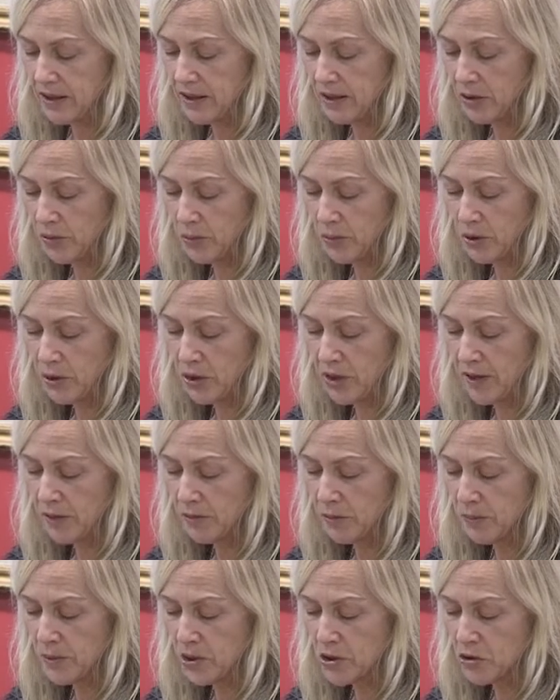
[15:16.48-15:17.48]
There were
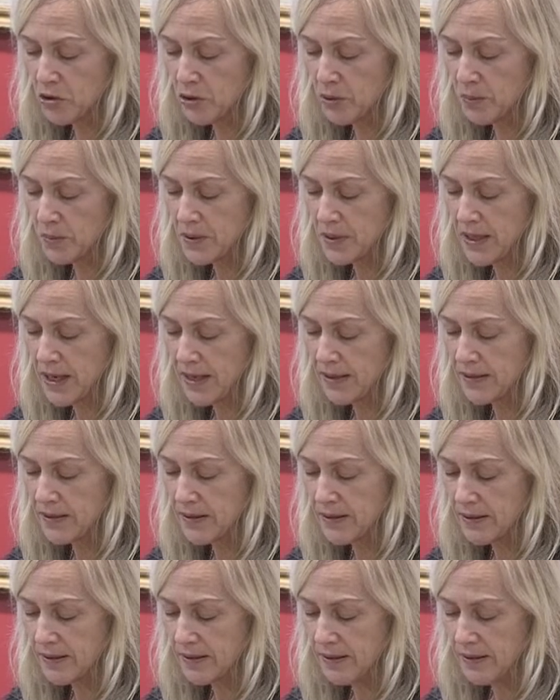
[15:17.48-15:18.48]
government troops,
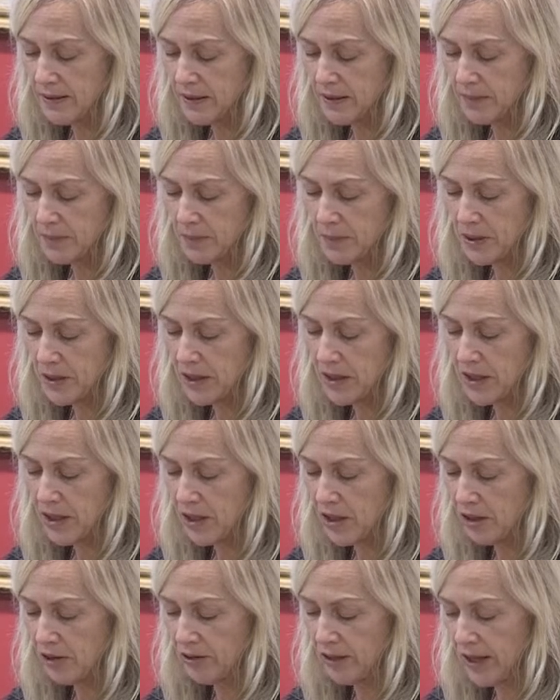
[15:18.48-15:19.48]
yes, but the
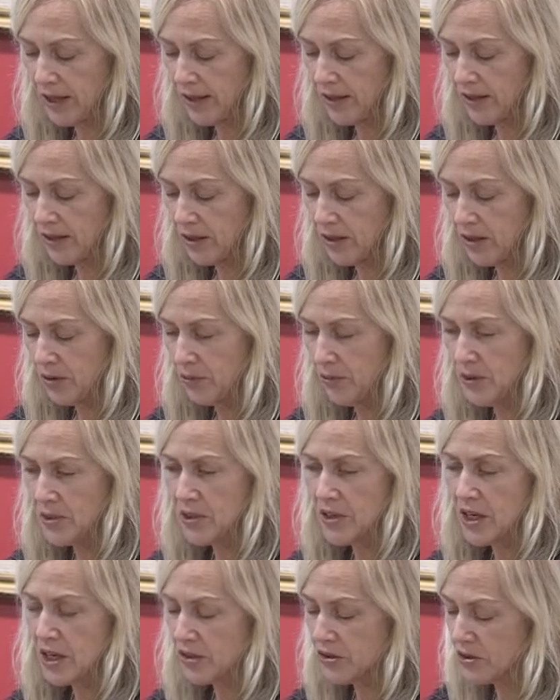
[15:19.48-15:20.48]
LRA
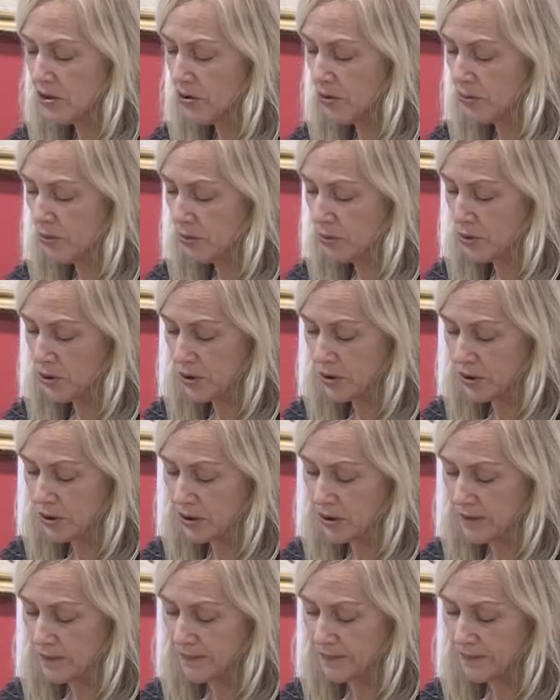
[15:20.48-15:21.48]
was not so
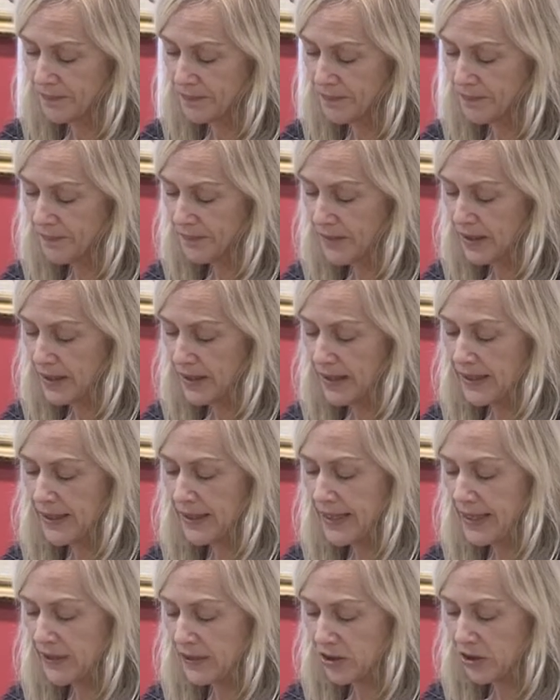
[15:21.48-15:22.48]
important.
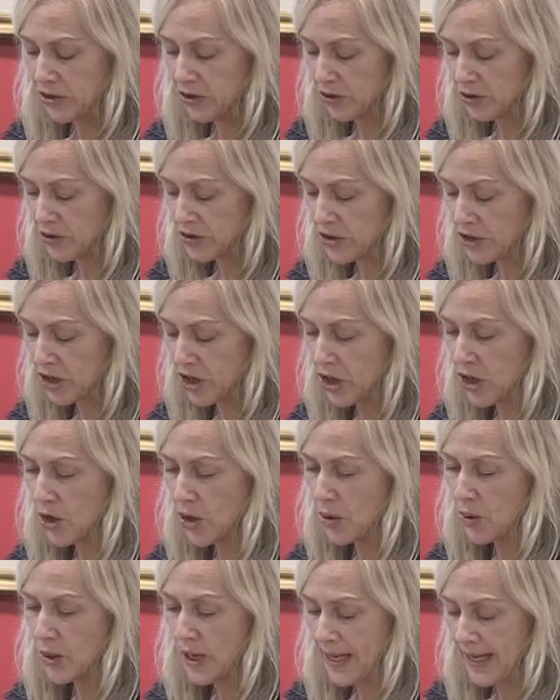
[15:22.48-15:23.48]
Let the girls
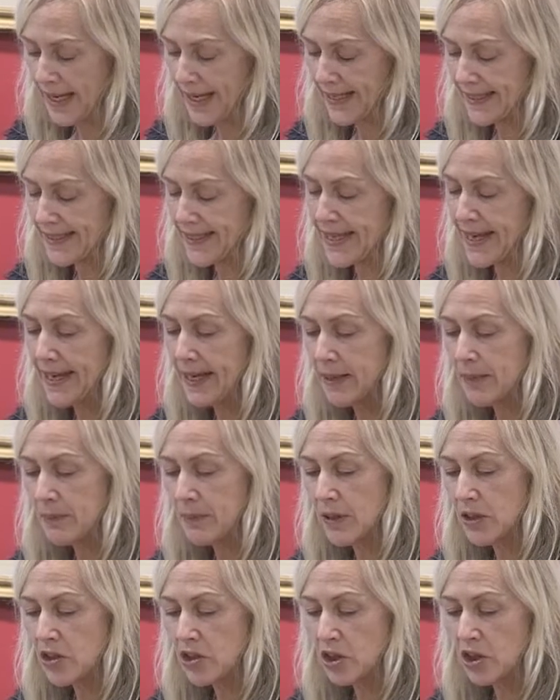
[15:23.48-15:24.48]
go and take
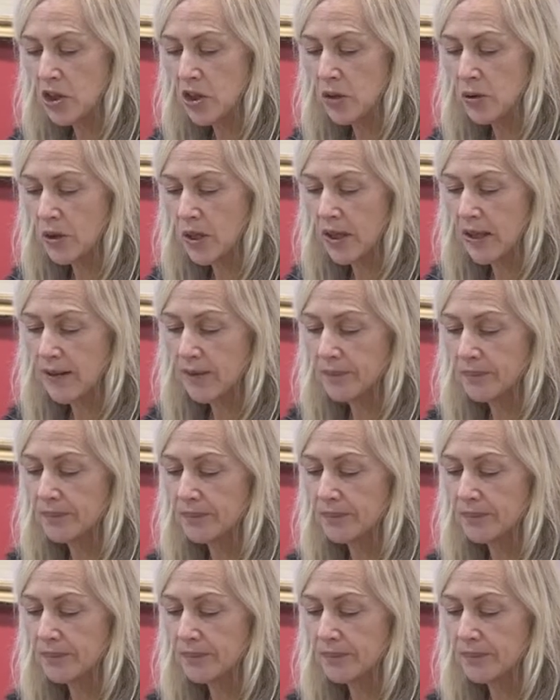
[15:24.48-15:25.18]
me to Kony.